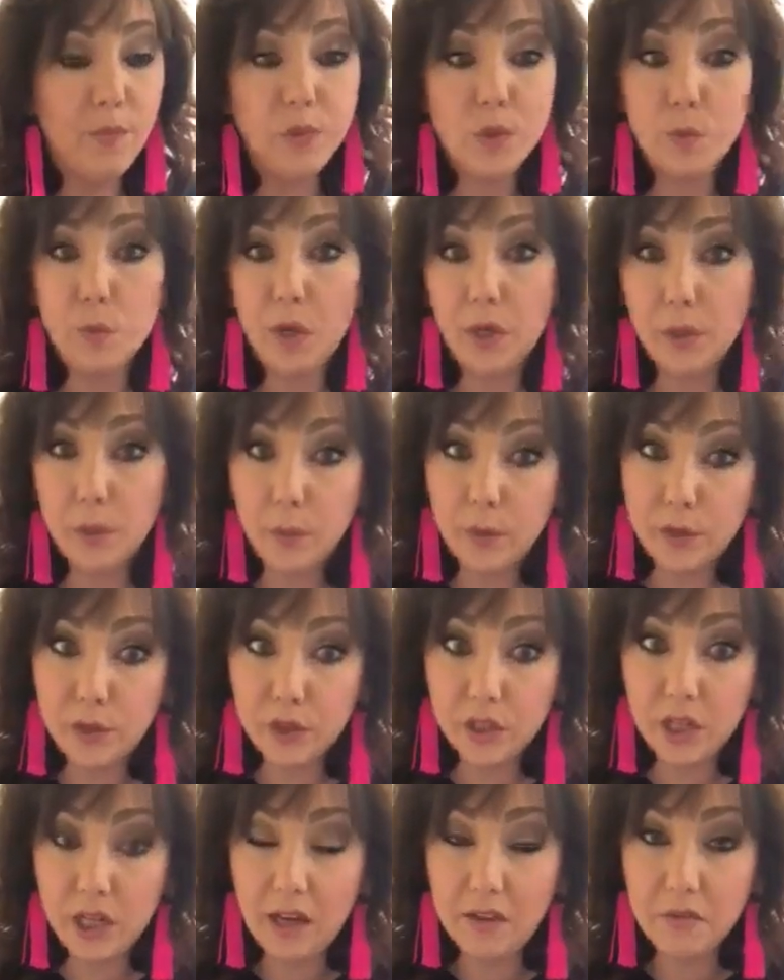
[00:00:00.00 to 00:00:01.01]
Smaller ones, you're
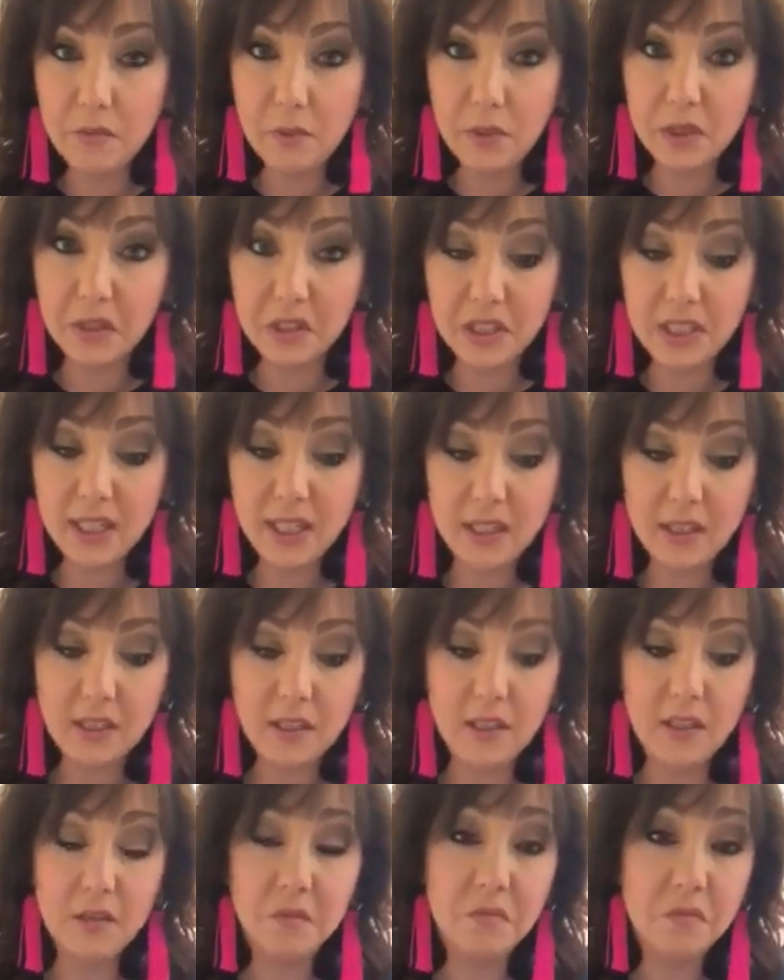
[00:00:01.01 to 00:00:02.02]
going to have a bigger stack.
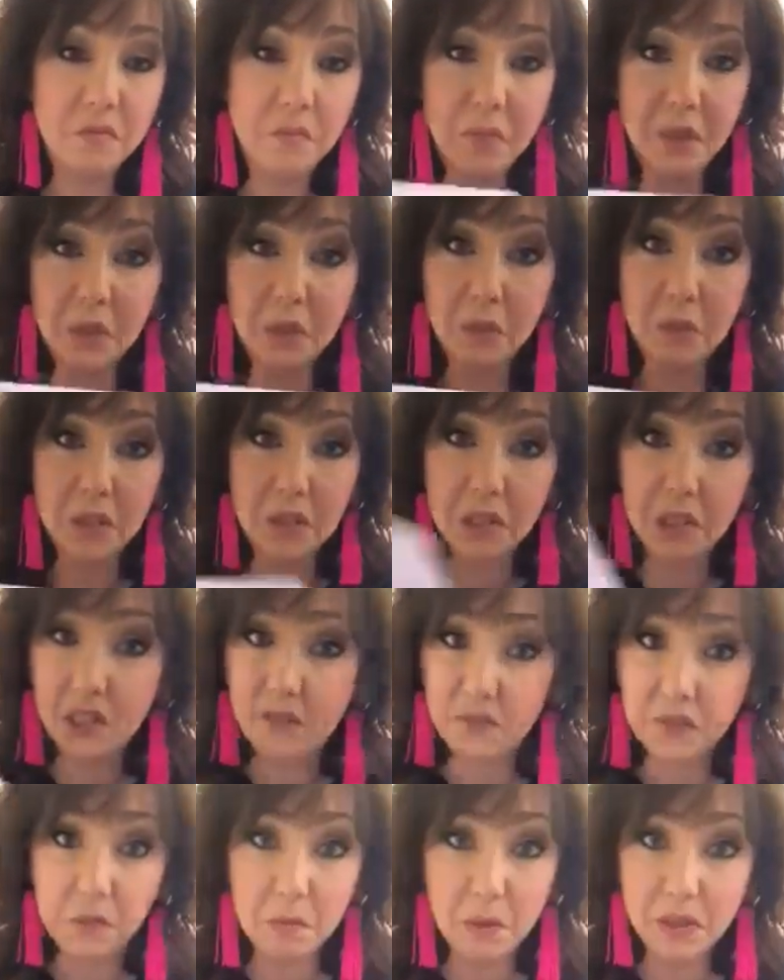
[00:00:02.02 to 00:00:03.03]
Bigger ones, you'll
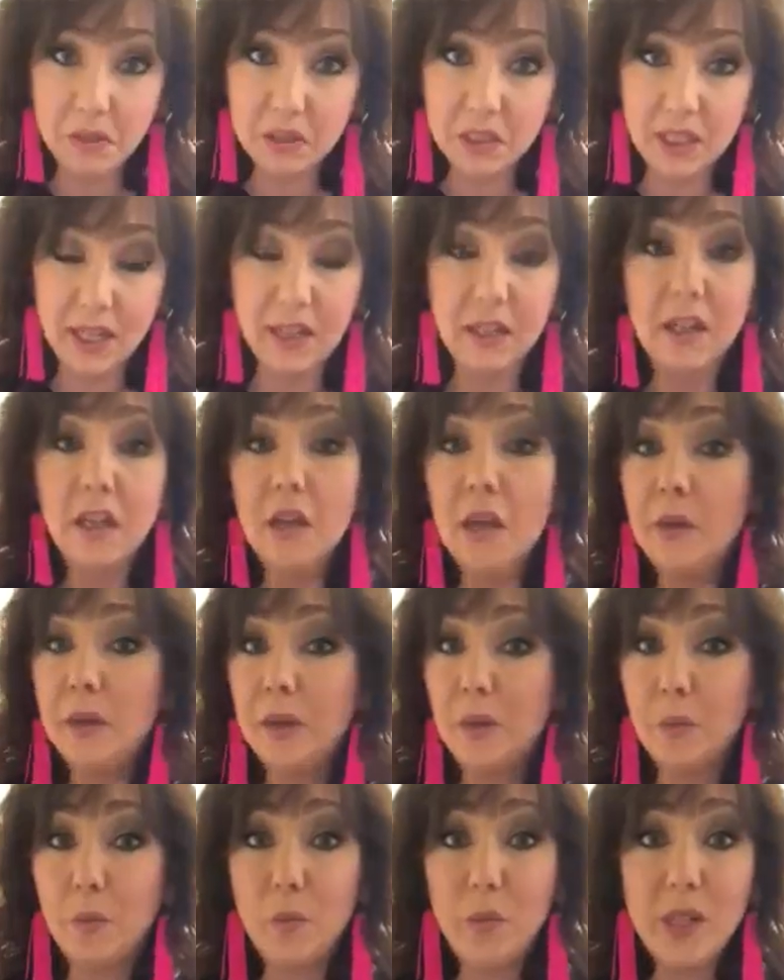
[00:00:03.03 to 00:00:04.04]
have a smaller stack.
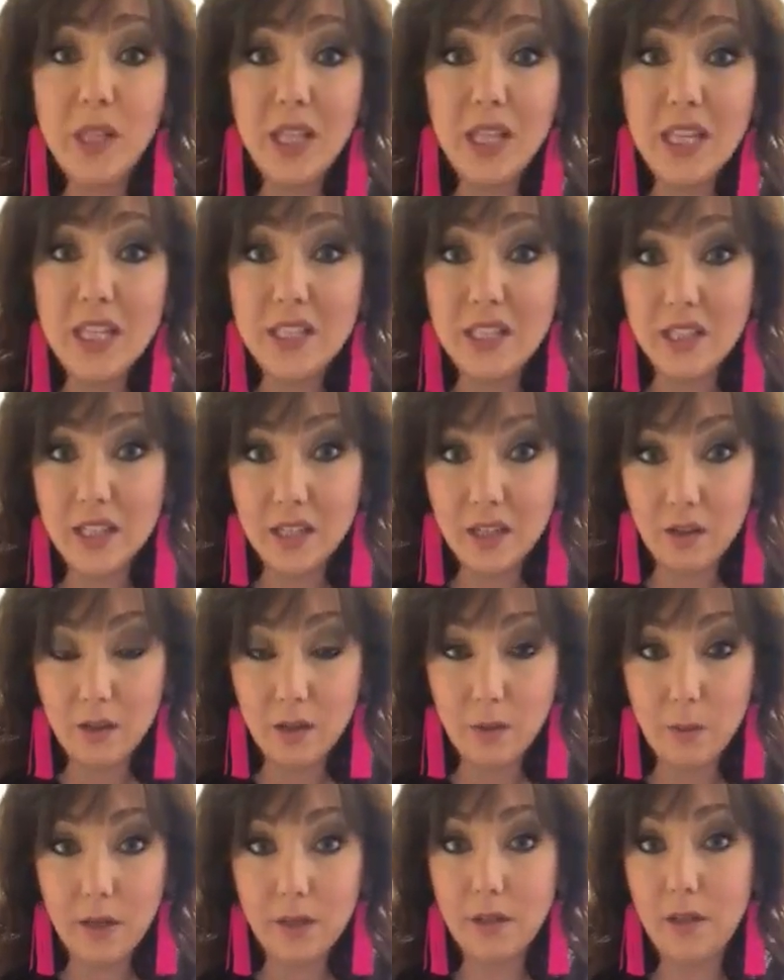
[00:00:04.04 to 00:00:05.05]
They're really easy to carry
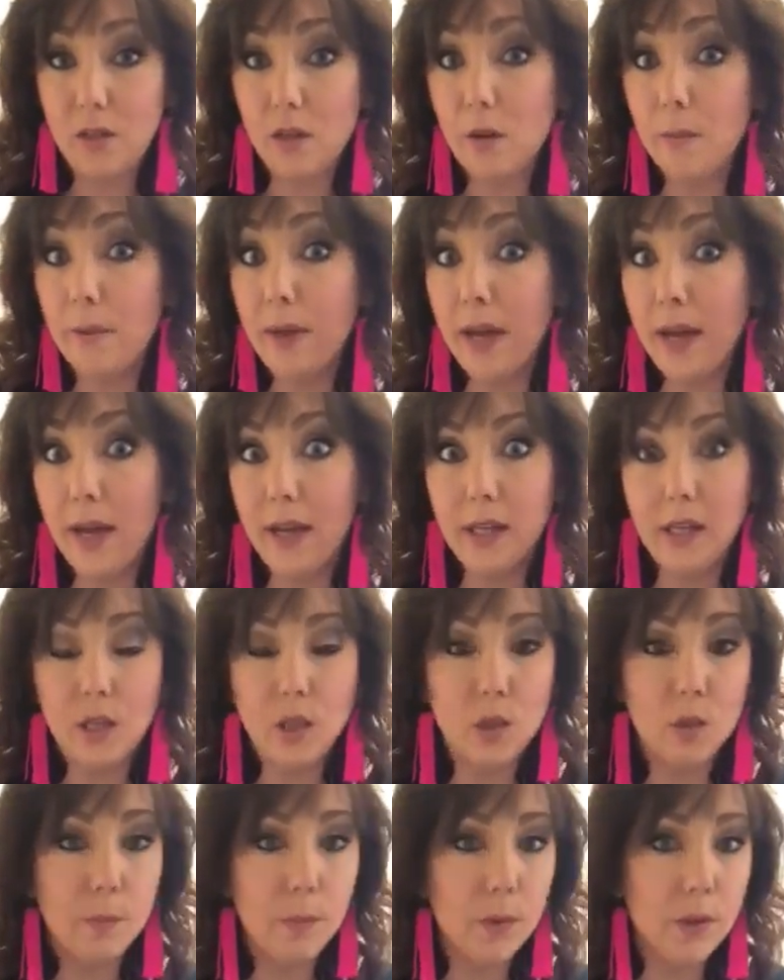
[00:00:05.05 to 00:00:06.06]
around in your bag, in
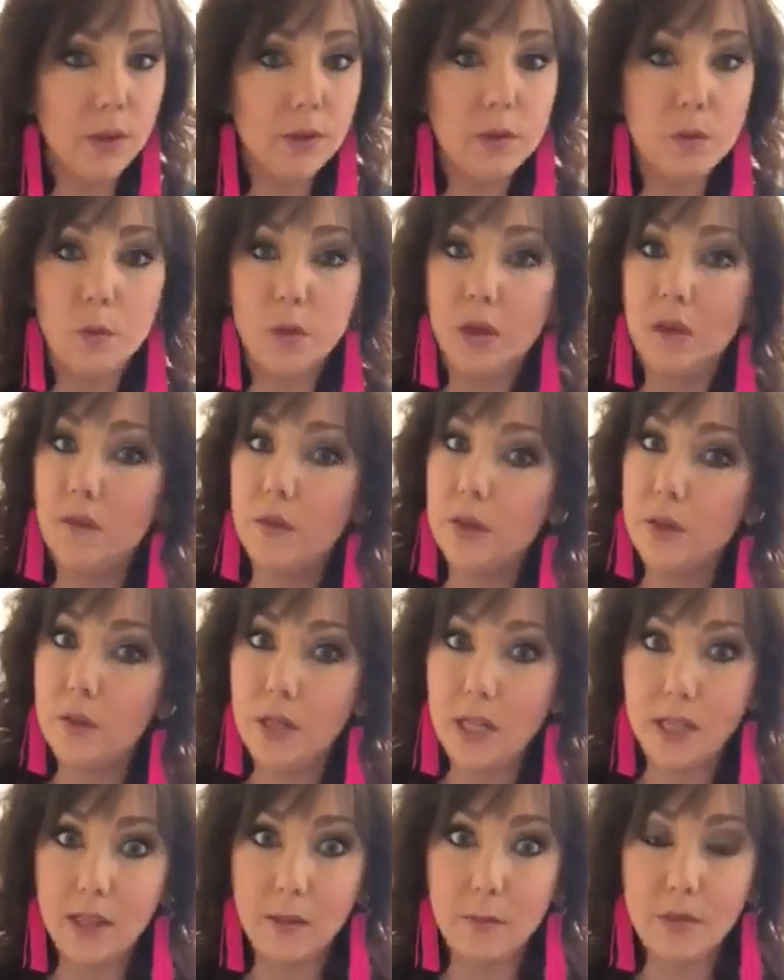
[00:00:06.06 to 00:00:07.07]
your purse, wherever you
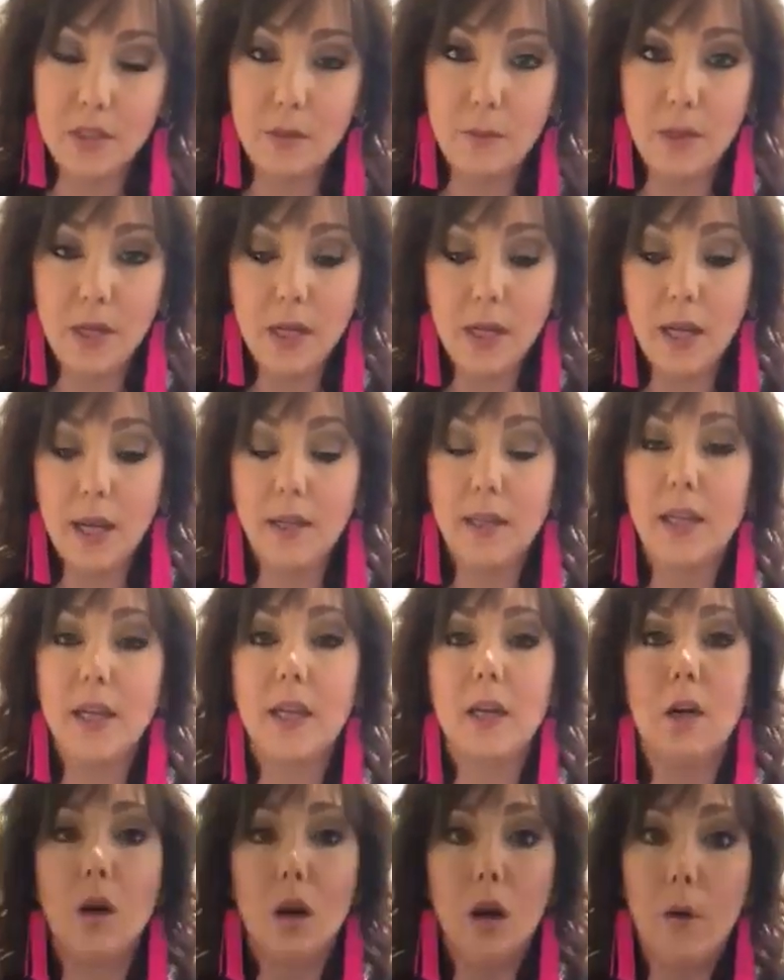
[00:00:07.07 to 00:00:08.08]
need them to be, and they
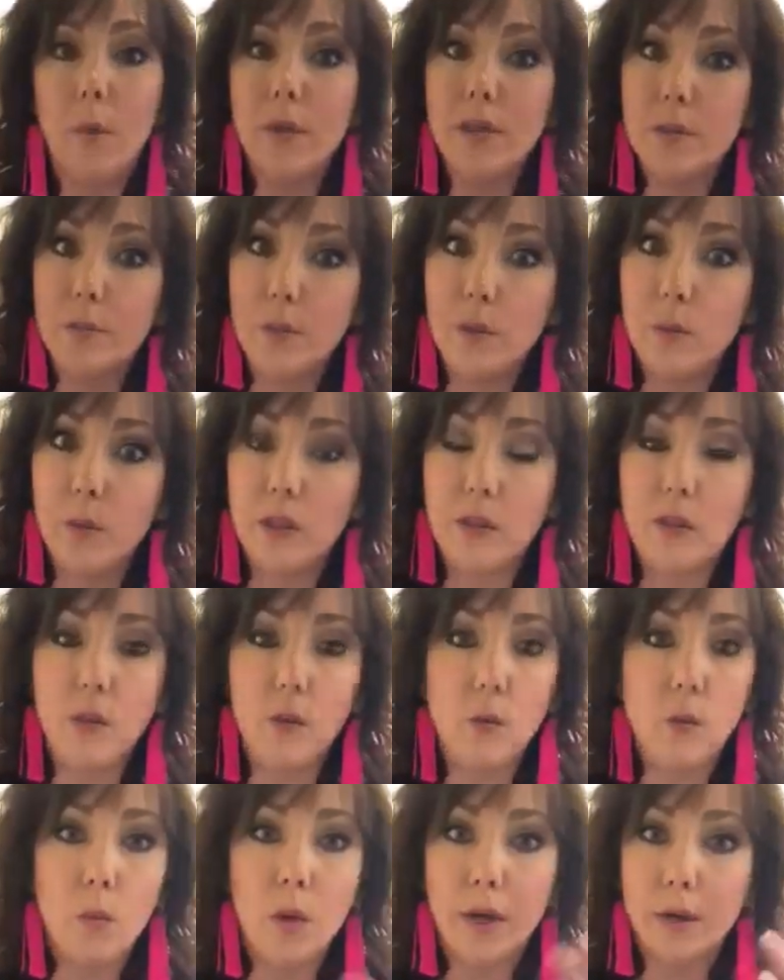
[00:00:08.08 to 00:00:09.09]
can always be with
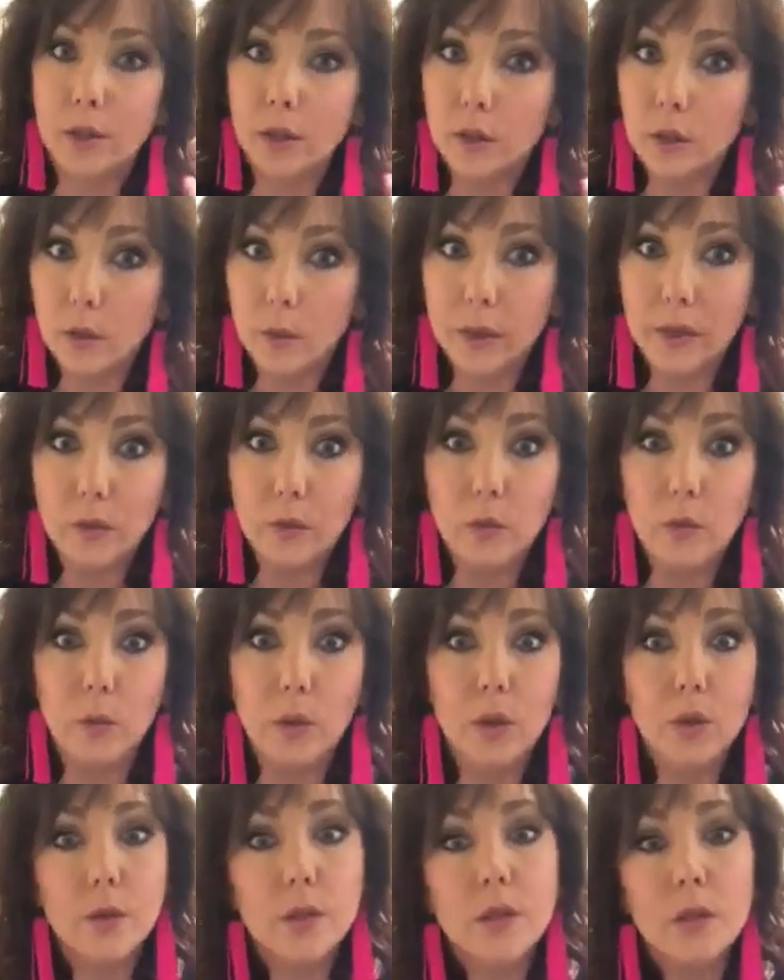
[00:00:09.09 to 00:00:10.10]
you while you're going through a
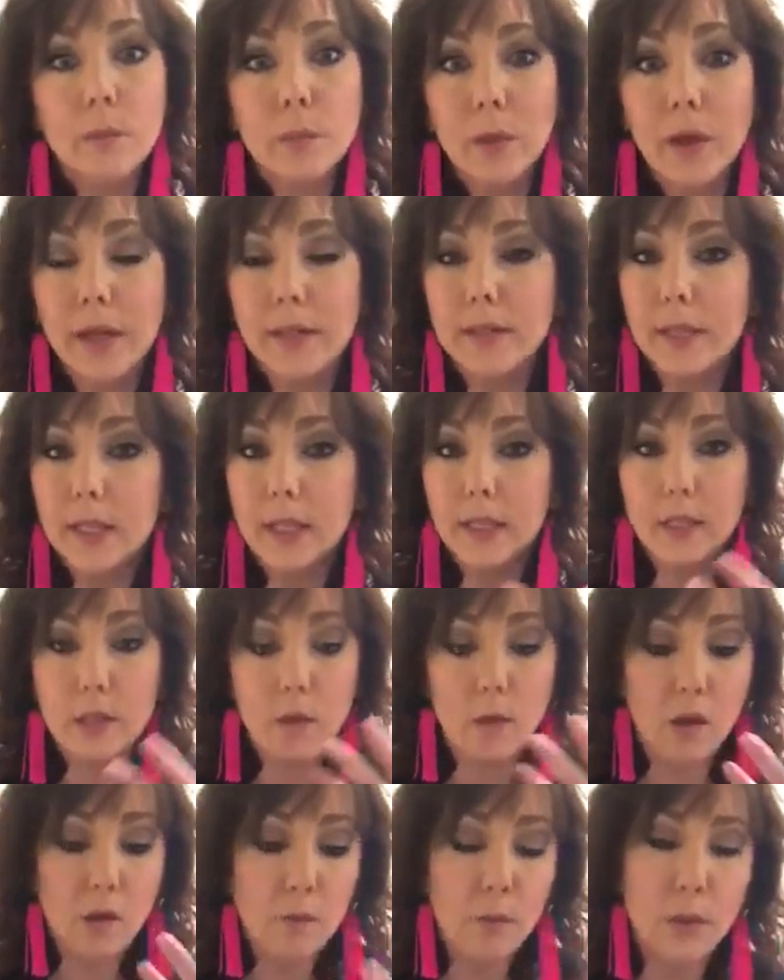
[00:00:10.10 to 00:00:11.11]
rehearsal process.
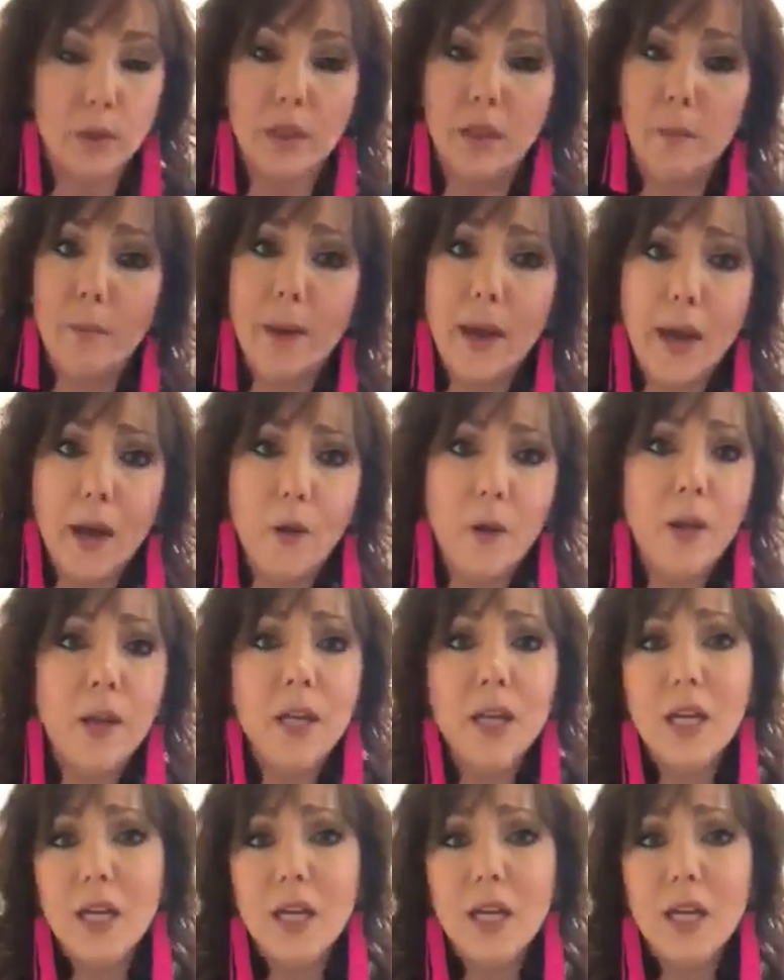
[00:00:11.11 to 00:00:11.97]
You can pull them out